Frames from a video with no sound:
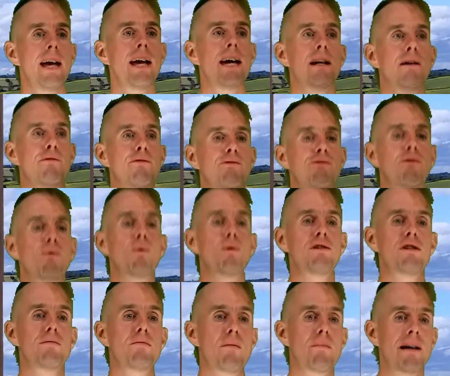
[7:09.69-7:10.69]
in a
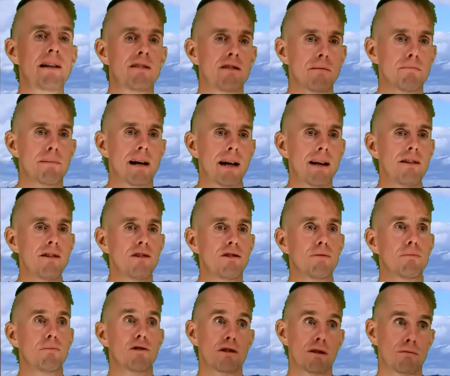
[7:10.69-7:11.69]
force and momentum
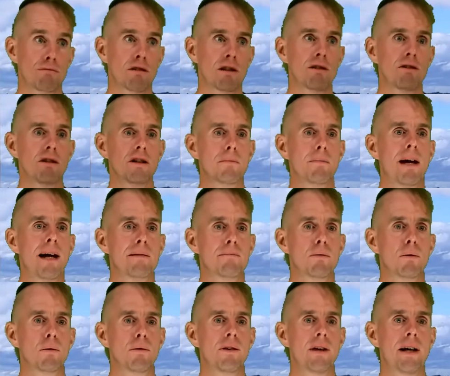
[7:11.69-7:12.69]
balance, which I've written on the
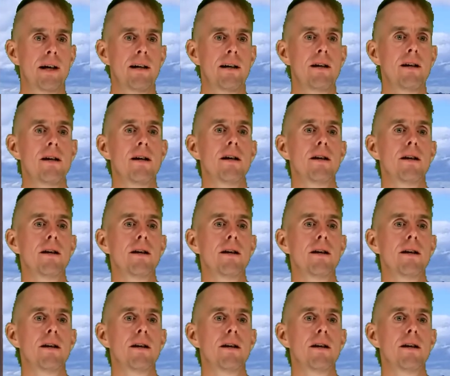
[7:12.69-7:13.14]
blackboard there.